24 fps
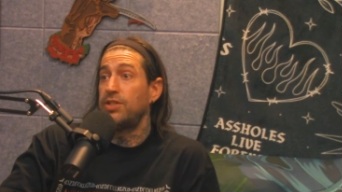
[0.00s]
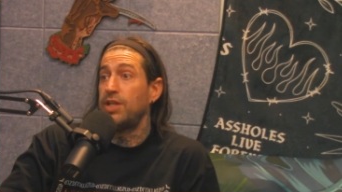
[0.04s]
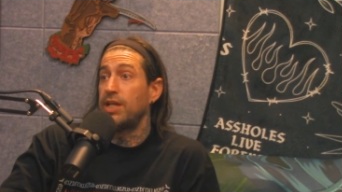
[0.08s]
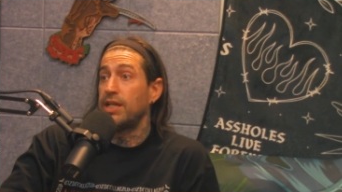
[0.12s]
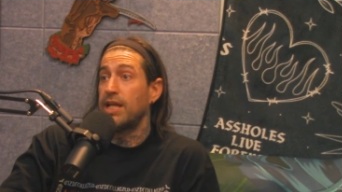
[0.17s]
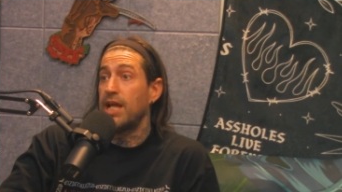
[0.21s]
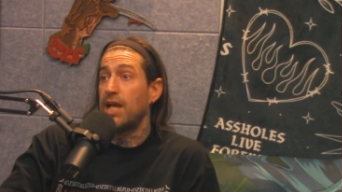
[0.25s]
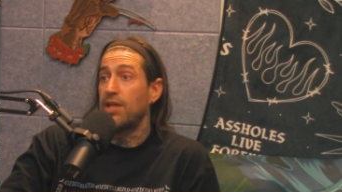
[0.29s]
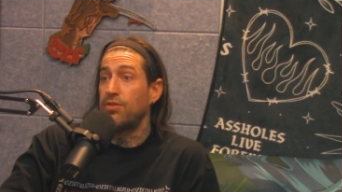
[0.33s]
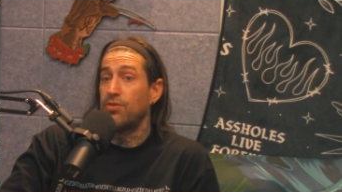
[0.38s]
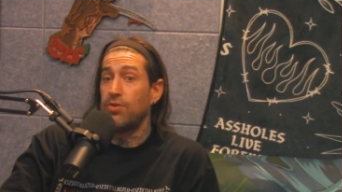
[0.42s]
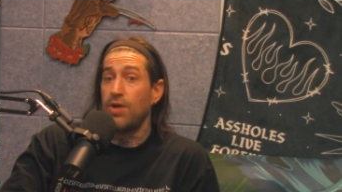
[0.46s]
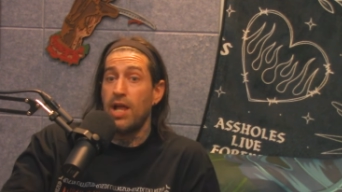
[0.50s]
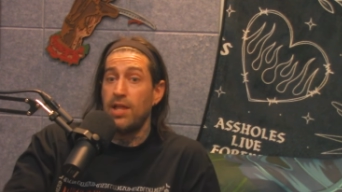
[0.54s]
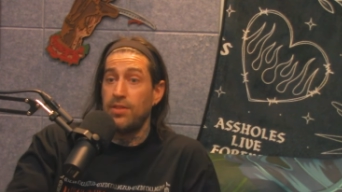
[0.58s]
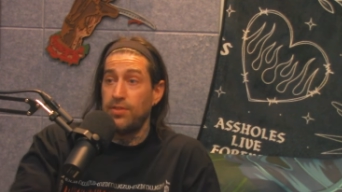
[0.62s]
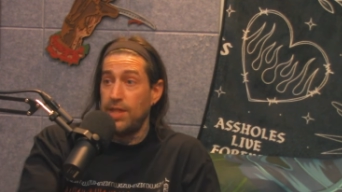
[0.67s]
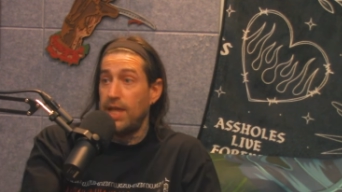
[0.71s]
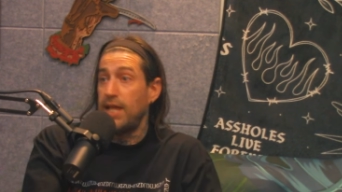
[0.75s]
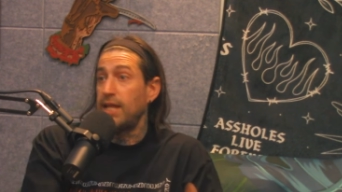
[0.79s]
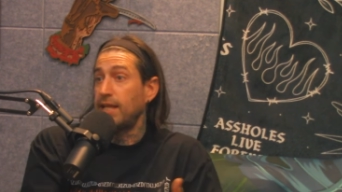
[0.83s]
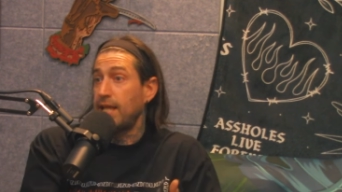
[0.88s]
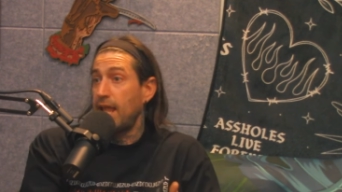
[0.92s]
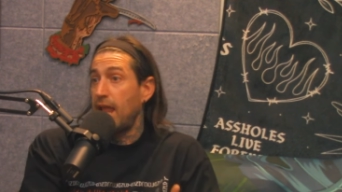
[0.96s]
together and
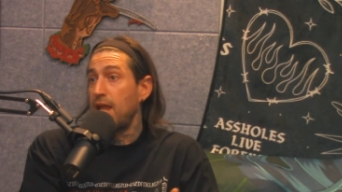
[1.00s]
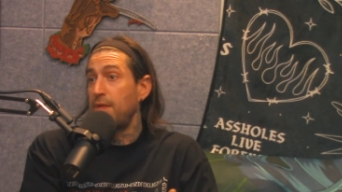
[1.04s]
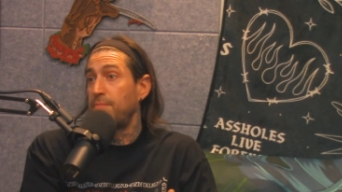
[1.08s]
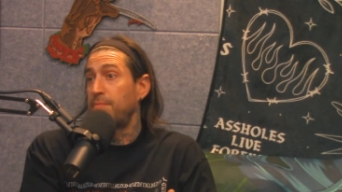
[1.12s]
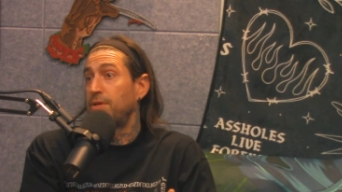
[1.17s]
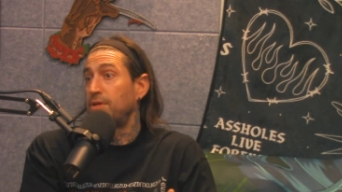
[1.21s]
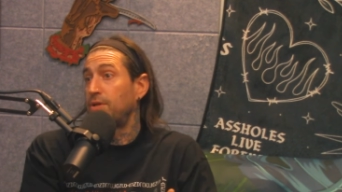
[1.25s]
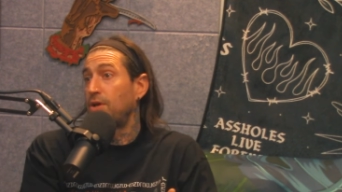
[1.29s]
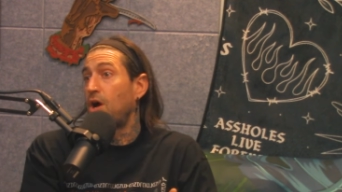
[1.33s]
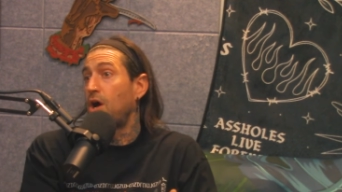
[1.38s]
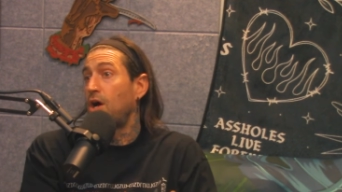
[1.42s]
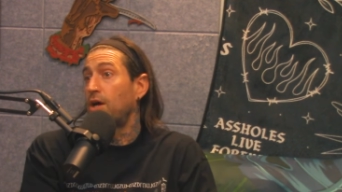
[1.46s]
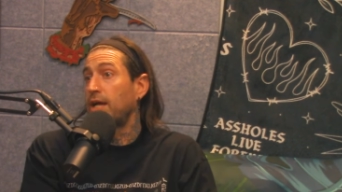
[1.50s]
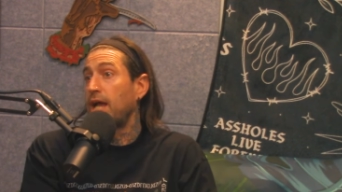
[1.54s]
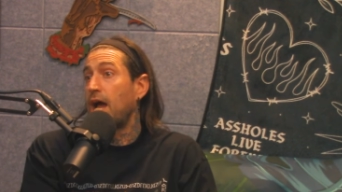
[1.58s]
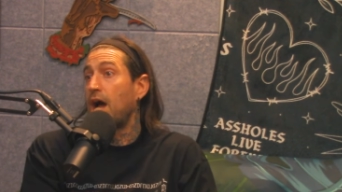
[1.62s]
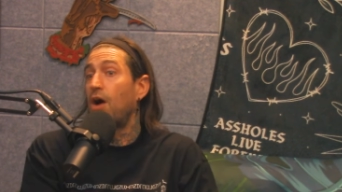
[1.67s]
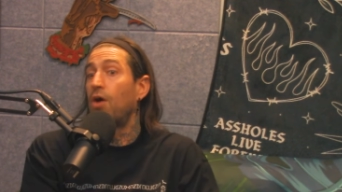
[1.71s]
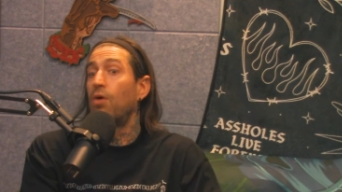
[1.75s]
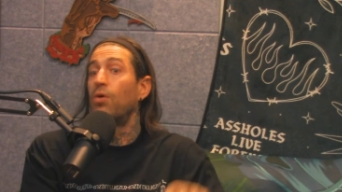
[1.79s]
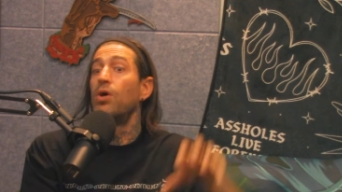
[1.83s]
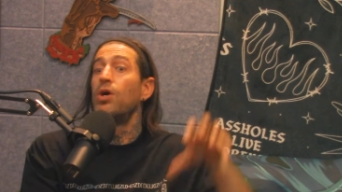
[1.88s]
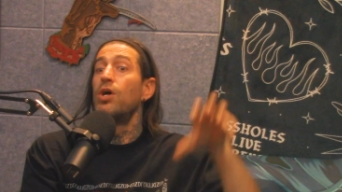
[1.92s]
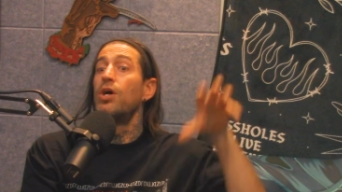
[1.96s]
they came and hung
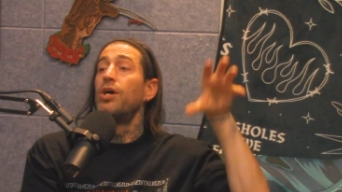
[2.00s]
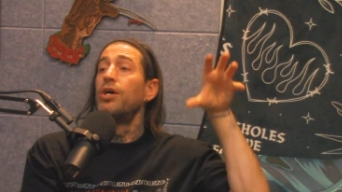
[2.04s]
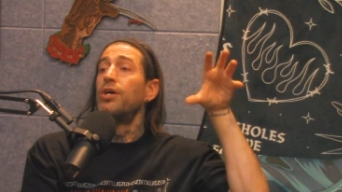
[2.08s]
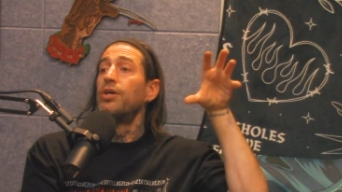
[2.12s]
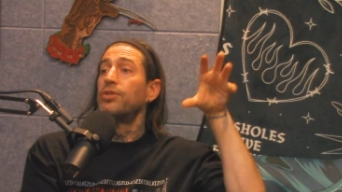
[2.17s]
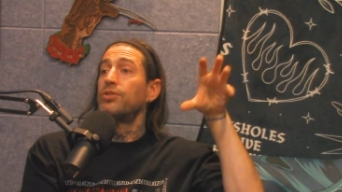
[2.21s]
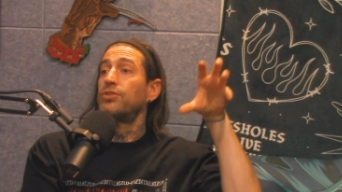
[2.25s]
out right